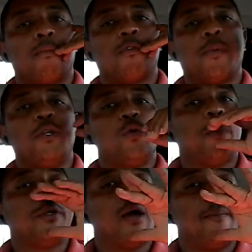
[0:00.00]
So when you
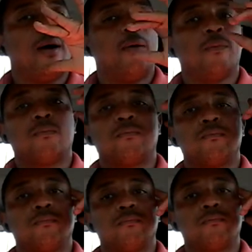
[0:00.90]
open your mouth,
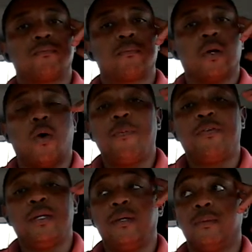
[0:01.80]

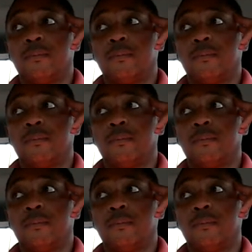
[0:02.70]
hopefully